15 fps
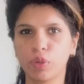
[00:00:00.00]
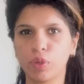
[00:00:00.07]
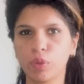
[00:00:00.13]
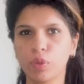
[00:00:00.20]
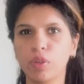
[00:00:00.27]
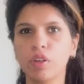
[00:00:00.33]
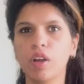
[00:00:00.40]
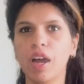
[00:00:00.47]

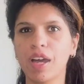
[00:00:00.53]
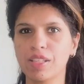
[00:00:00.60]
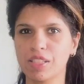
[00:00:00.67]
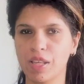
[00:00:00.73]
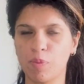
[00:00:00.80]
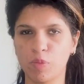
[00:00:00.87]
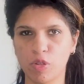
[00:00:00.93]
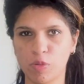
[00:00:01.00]
do a
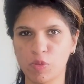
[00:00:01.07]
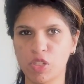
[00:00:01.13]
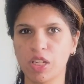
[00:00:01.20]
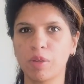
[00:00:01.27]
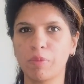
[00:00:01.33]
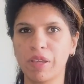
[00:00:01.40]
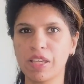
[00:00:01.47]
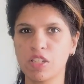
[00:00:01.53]

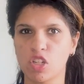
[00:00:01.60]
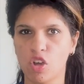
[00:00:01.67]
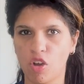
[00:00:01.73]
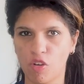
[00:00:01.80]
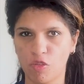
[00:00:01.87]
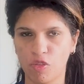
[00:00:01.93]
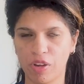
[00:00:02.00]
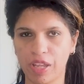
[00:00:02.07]
subscription based
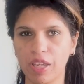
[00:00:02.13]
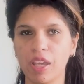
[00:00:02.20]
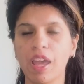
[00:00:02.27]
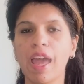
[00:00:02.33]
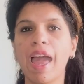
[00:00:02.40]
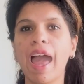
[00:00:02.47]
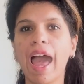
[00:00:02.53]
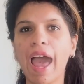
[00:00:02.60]
offering.
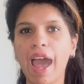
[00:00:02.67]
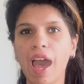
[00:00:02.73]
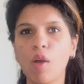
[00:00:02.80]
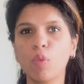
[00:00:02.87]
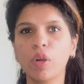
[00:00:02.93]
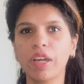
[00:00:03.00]
Have a